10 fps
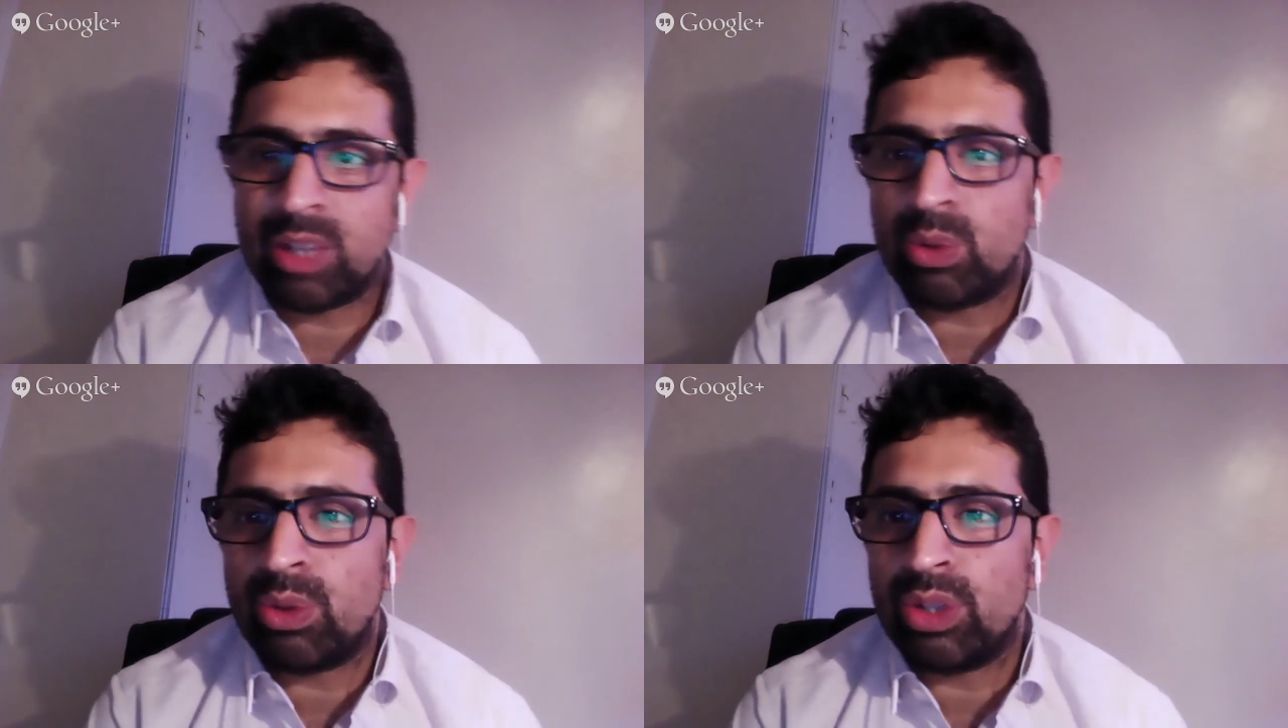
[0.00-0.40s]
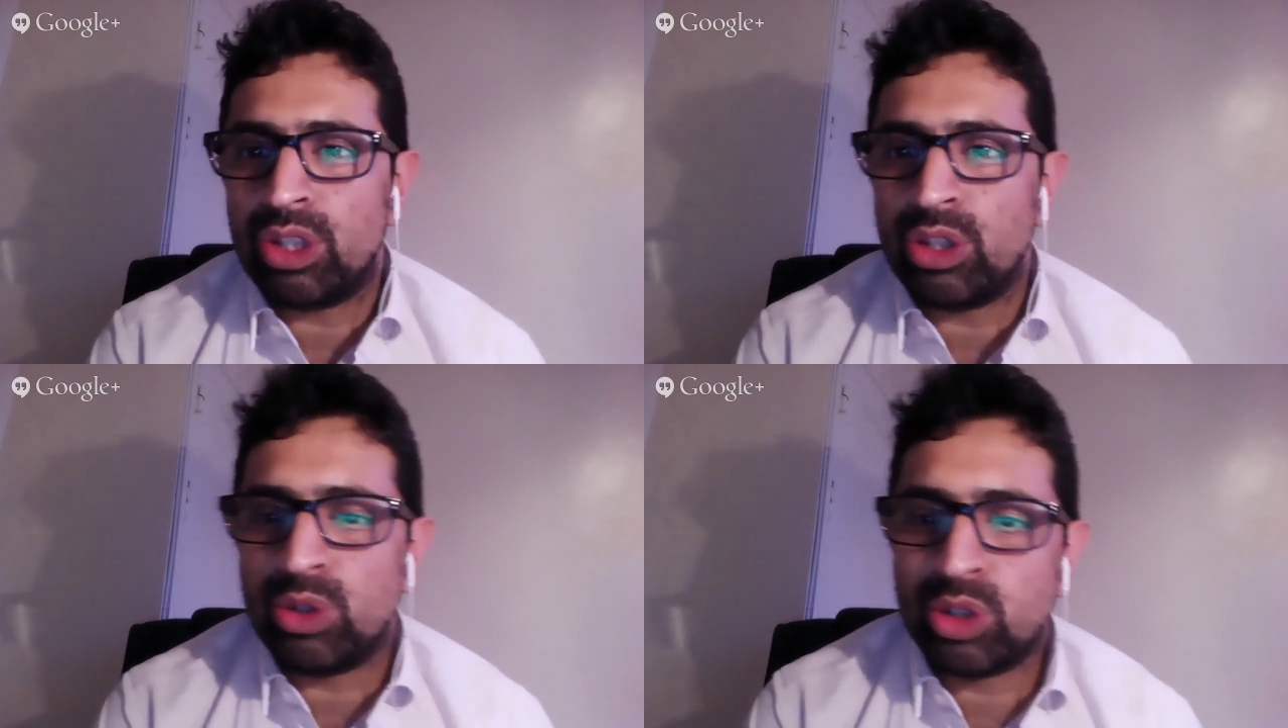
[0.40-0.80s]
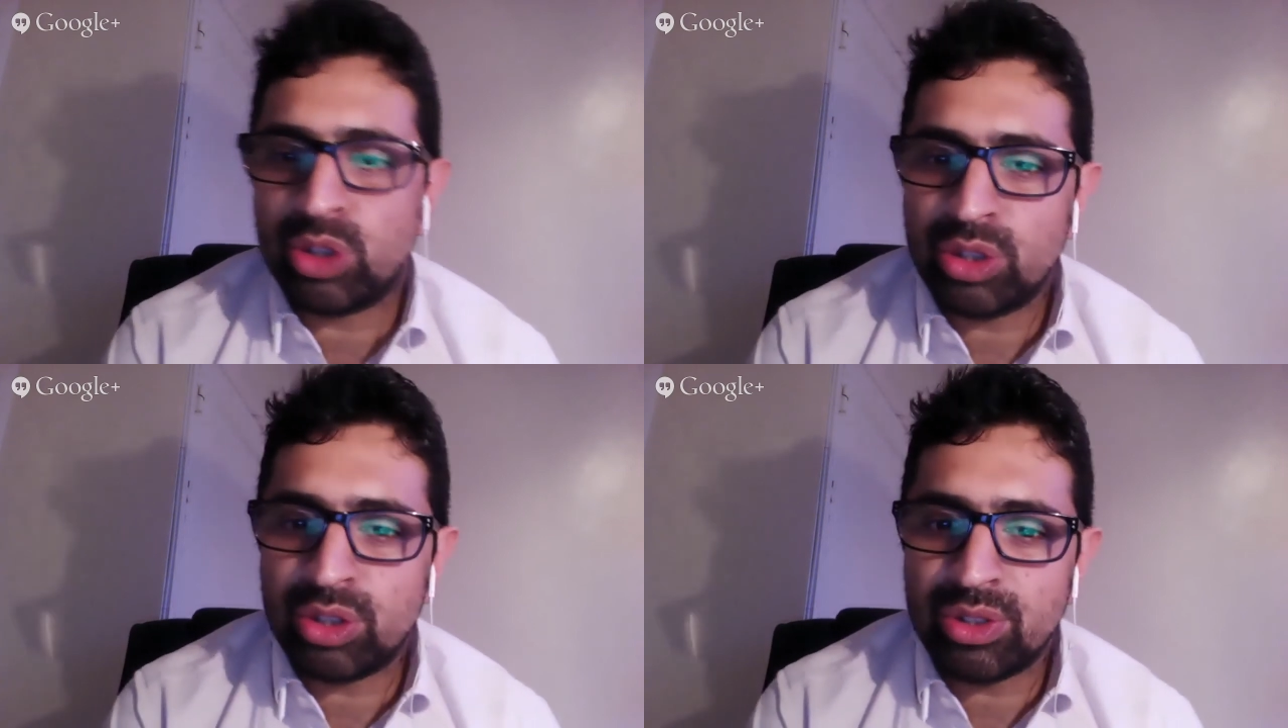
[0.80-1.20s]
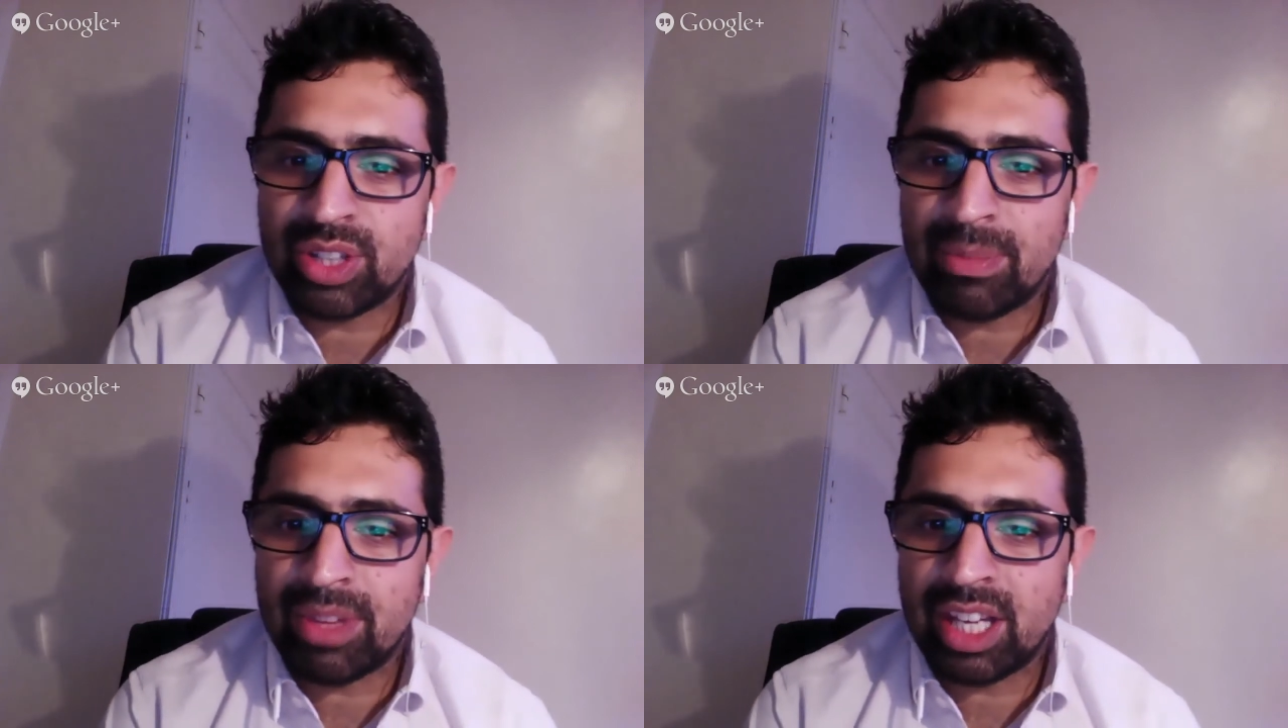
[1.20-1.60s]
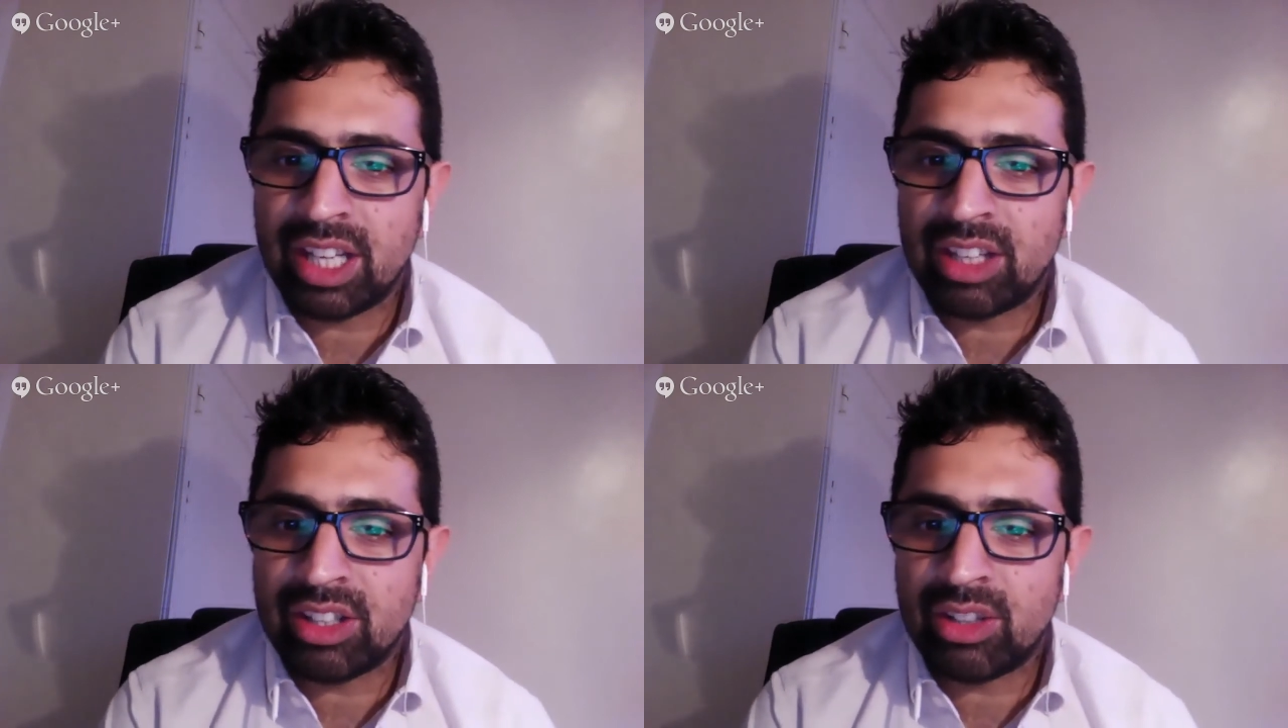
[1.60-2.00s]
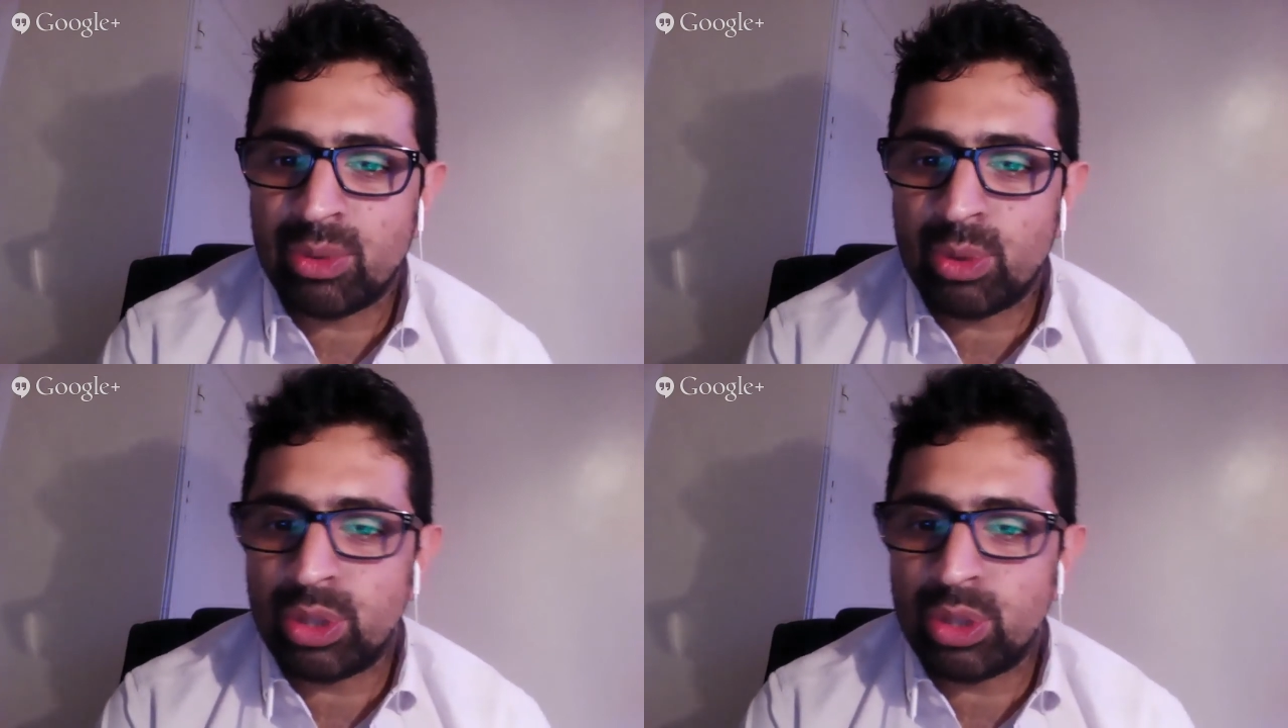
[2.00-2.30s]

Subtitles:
or you should do something, and